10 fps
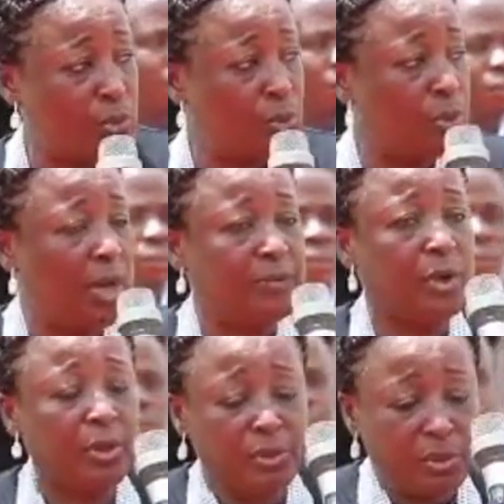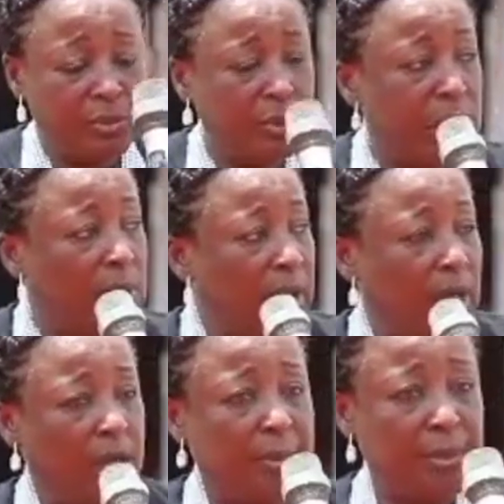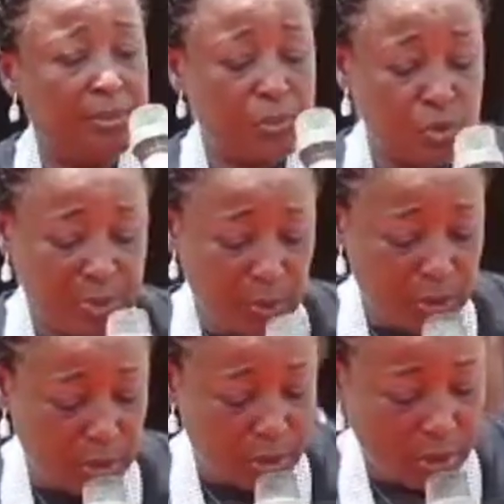who have gone um, to be with the